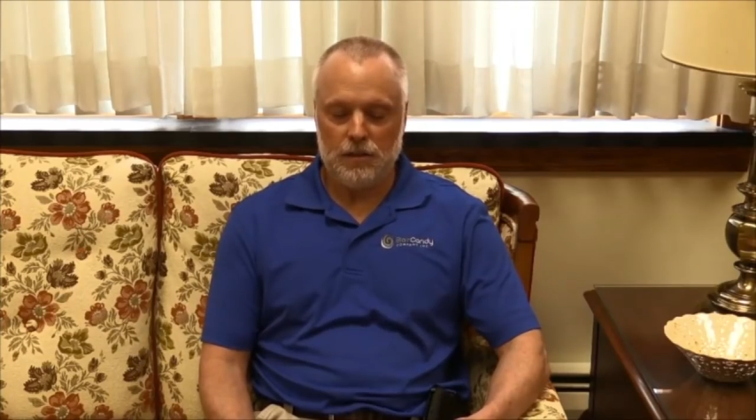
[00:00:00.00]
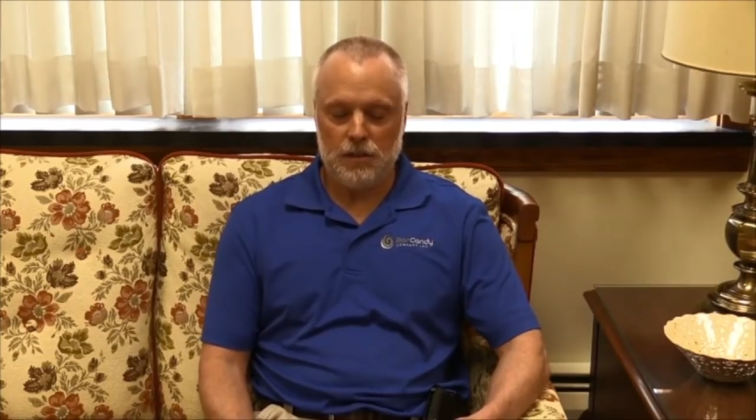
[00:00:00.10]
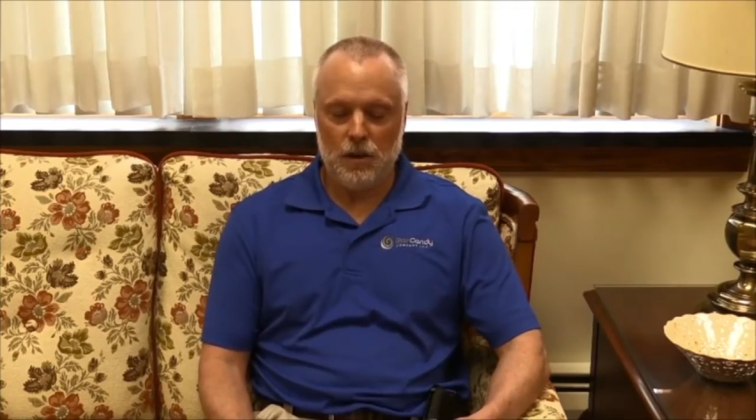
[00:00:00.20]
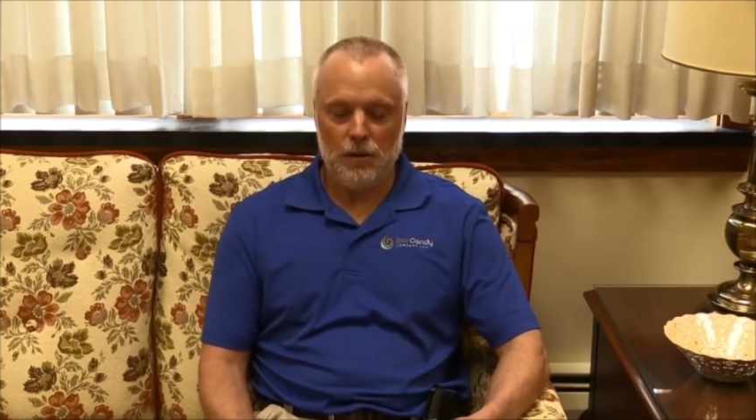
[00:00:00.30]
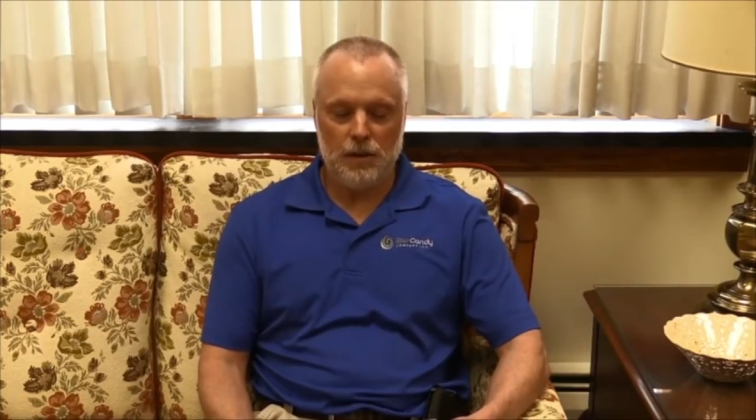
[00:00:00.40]

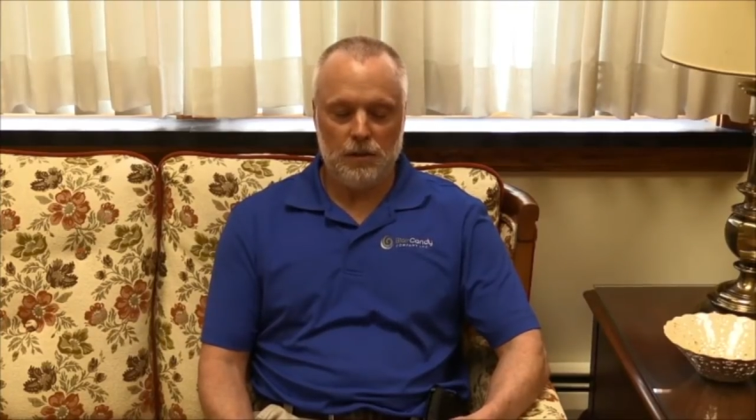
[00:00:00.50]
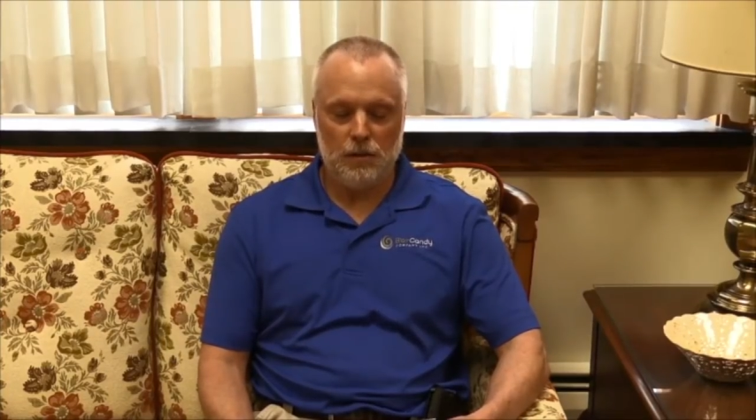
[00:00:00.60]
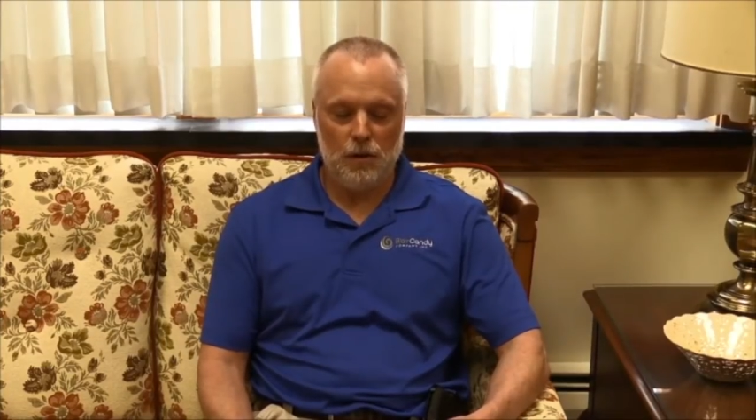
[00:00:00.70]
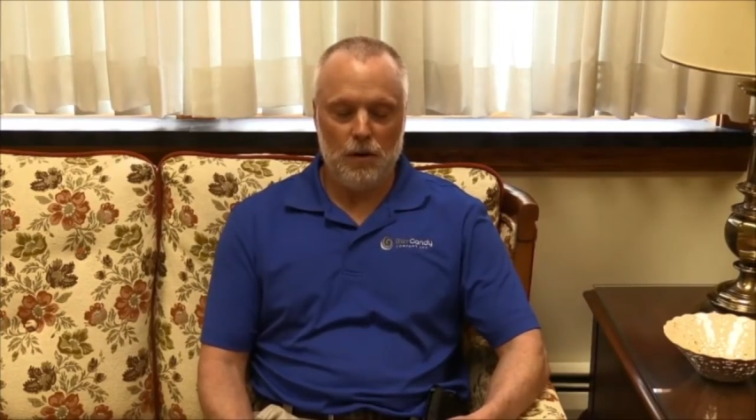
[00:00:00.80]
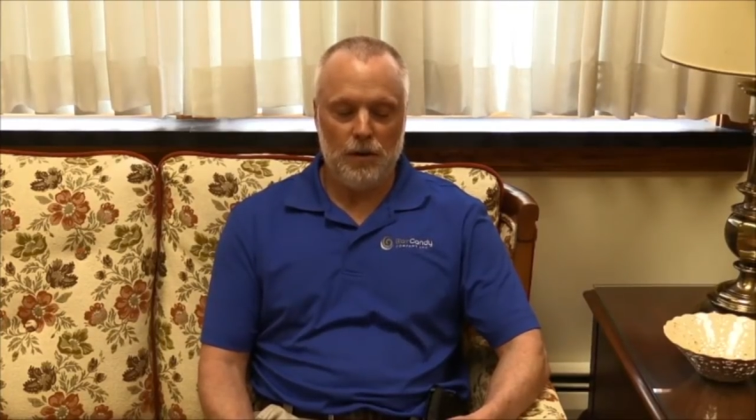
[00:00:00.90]
Sew It,
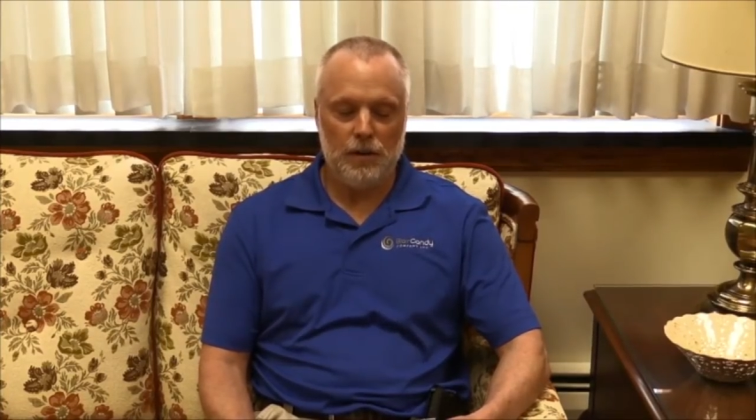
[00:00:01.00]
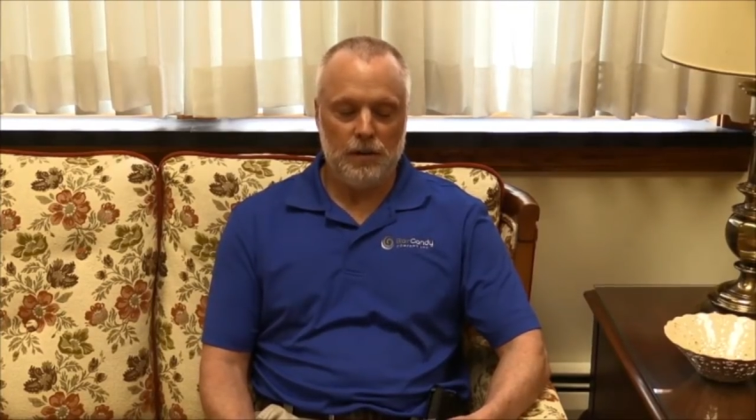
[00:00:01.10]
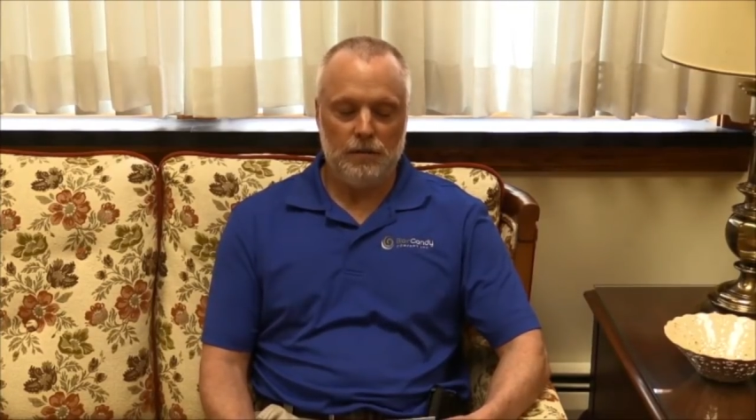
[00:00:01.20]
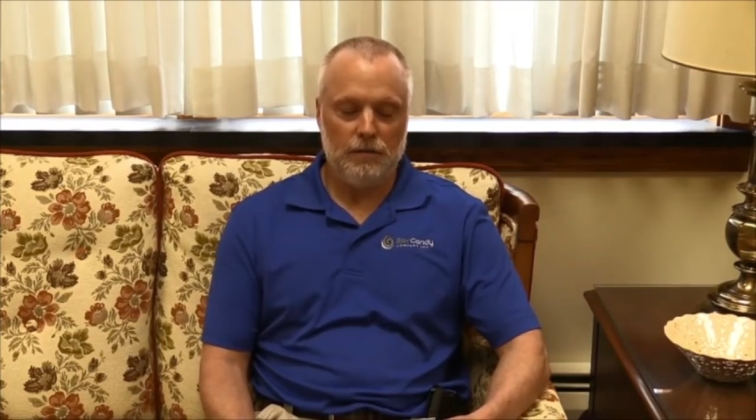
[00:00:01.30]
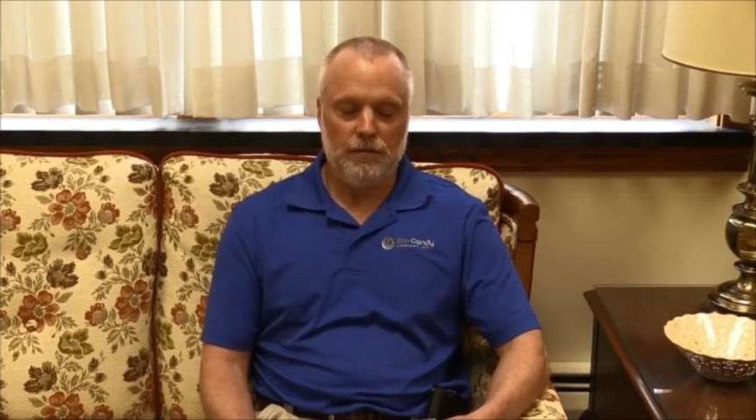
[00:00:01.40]
Grow It
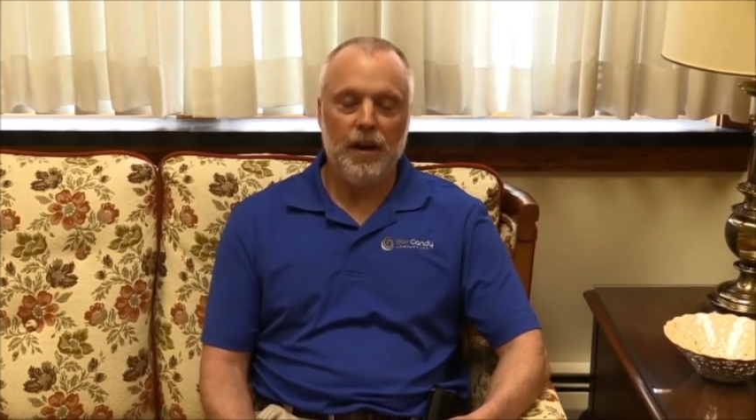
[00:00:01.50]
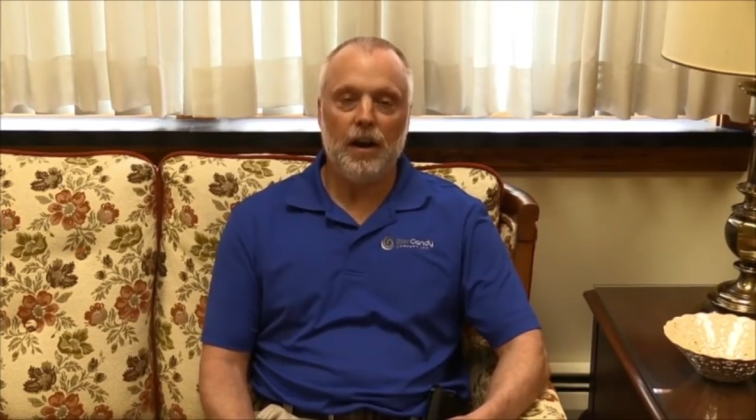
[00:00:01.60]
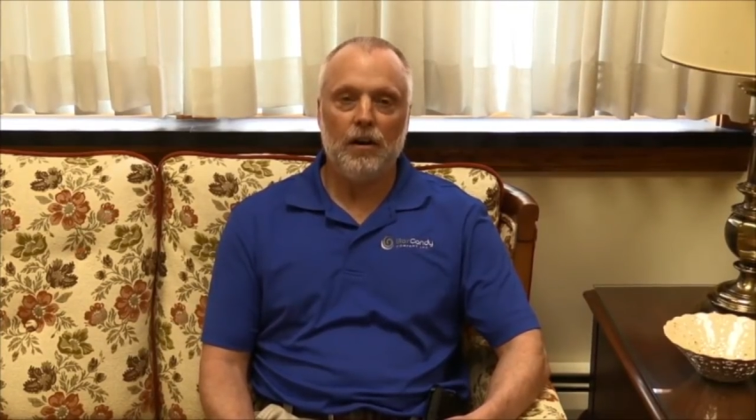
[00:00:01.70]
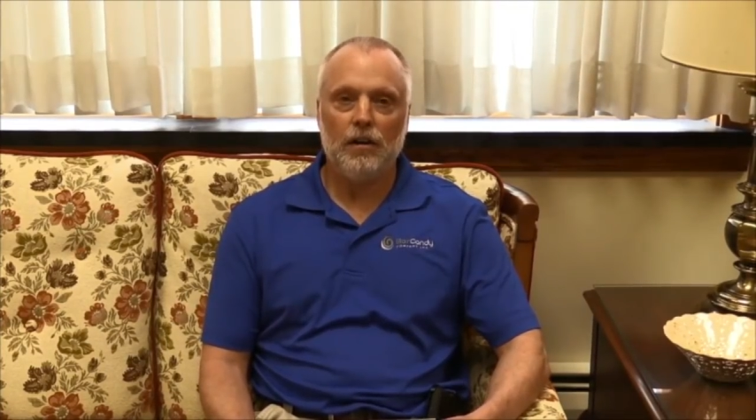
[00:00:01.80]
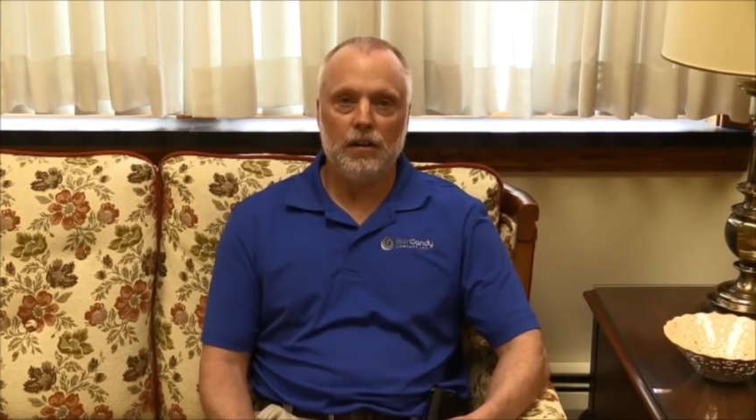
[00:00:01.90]

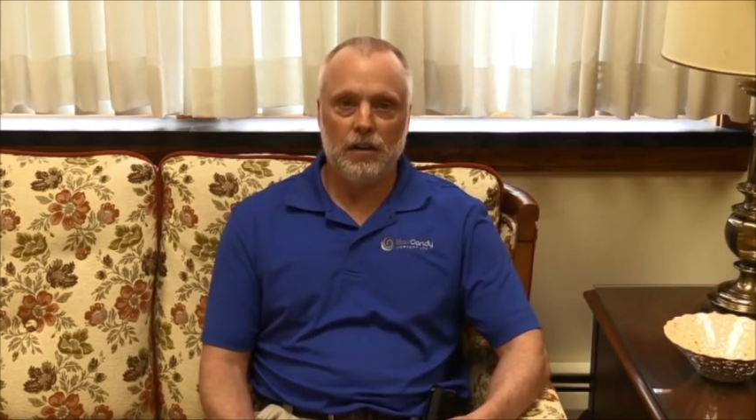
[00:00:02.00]
fair